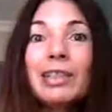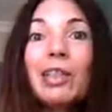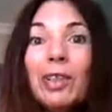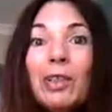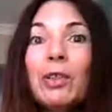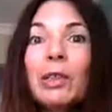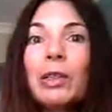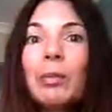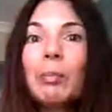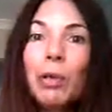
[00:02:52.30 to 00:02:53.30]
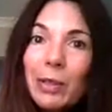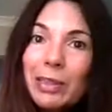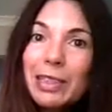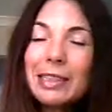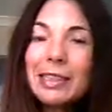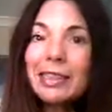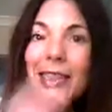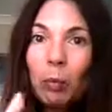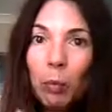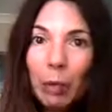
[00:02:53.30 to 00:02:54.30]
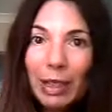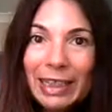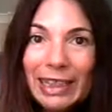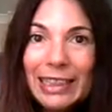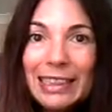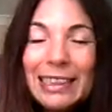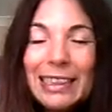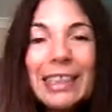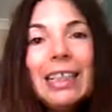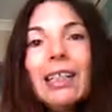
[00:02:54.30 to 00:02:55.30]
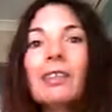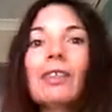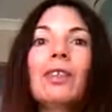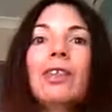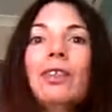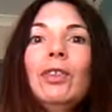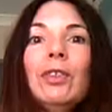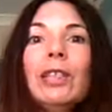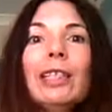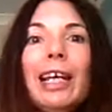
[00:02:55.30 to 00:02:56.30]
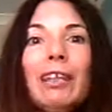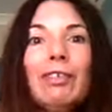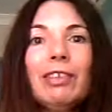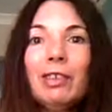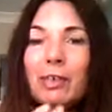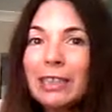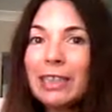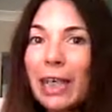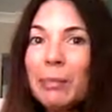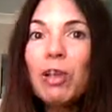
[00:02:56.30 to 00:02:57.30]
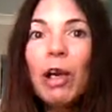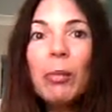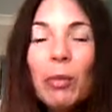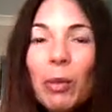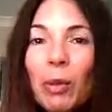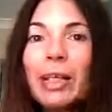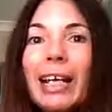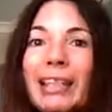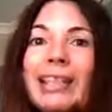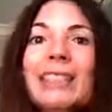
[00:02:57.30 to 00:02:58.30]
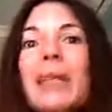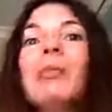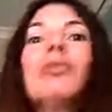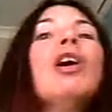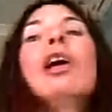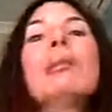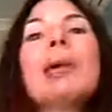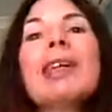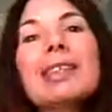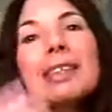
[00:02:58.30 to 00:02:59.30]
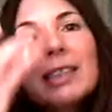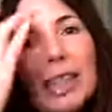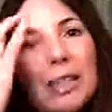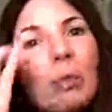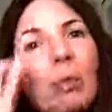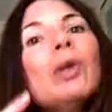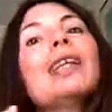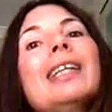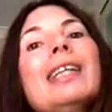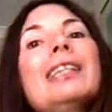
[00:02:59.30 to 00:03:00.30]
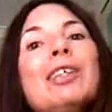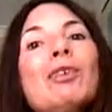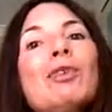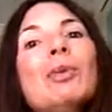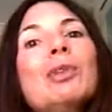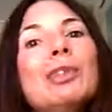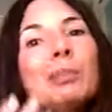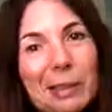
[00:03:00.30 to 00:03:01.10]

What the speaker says: so that you can process it in one hit, so that you can actually do the same type of work at the same time. And the work is, of course,